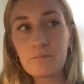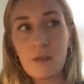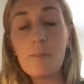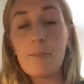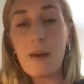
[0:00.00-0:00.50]

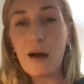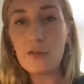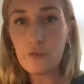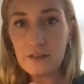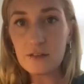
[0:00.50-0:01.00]
about the
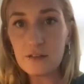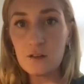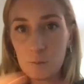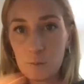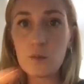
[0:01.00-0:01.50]
resonance
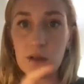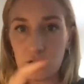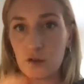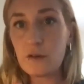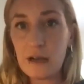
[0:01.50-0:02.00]
between the
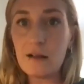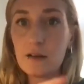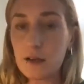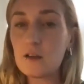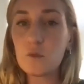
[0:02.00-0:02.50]
two
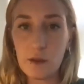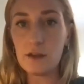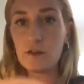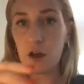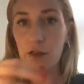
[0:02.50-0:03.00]
realities with
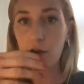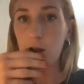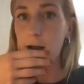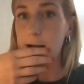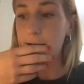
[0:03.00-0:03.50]
each other.
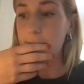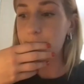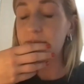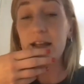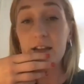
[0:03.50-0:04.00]

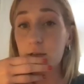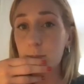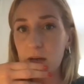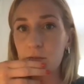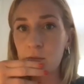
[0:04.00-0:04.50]
That has
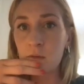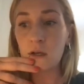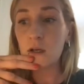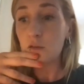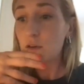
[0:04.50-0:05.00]
been
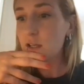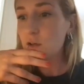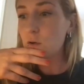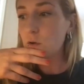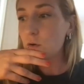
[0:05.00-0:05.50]
really
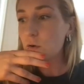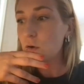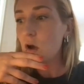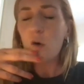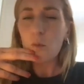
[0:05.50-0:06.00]
cool.
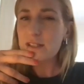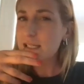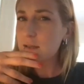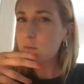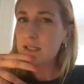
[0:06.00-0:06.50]
What's
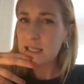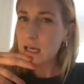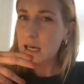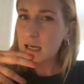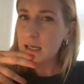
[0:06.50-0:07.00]

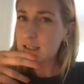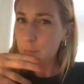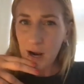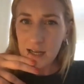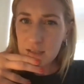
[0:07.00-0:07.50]

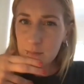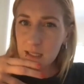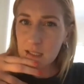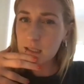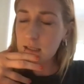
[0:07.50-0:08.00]
surprised me
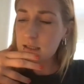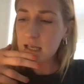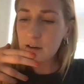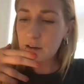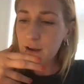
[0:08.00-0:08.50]
in a
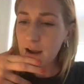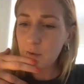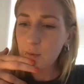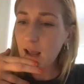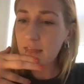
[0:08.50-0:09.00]
terrifying
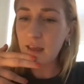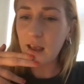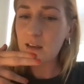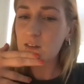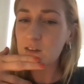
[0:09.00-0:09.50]
way, I
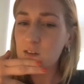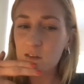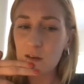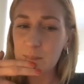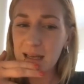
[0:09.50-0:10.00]
think, is
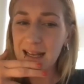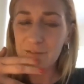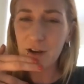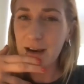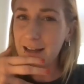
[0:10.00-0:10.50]
being at
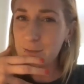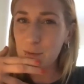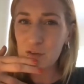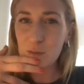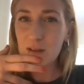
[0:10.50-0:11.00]
VR
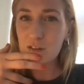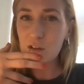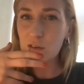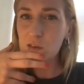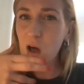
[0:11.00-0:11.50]
Expos where there's a
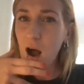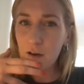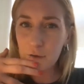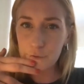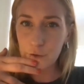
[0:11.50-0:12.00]
lot
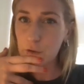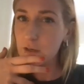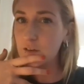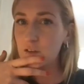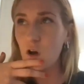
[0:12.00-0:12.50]
of
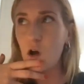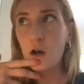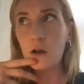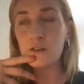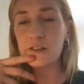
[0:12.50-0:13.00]
focus
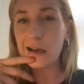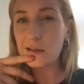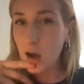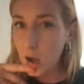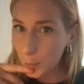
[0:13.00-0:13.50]
on
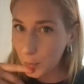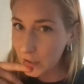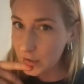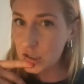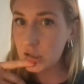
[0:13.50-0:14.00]

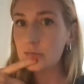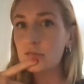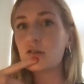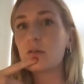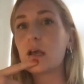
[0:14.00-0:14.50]
teleoperation.
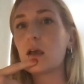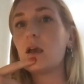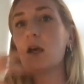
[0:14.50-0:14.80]
So like